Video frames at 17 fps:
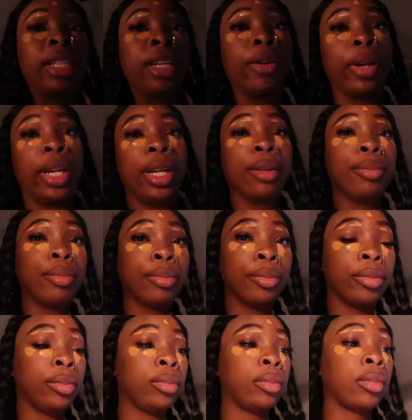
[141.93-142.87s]
Siri.
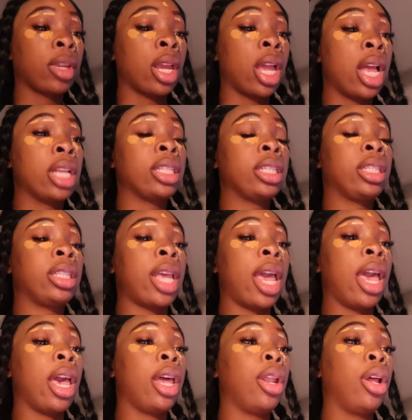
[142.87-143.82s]

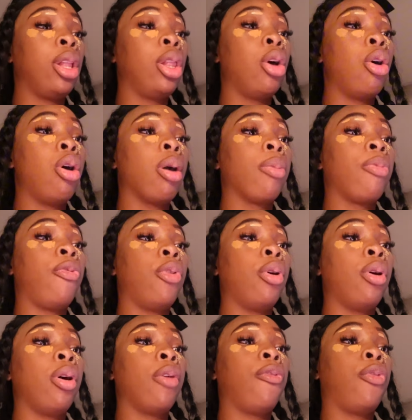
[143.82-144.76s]
Set an alarm
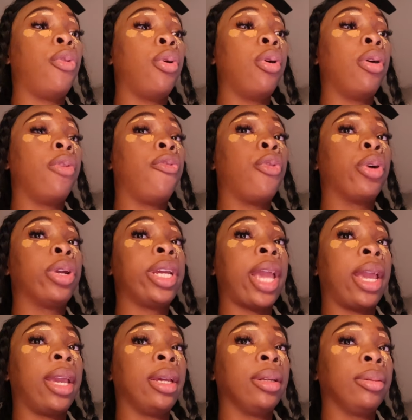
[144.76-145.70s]
for 4:40
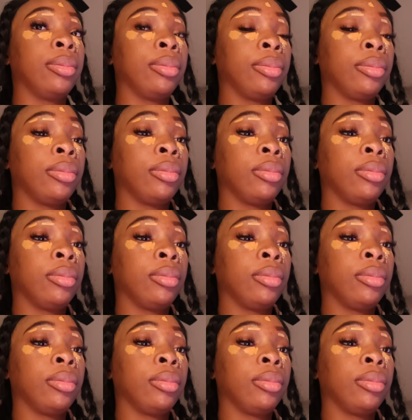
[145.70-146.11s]
a.m.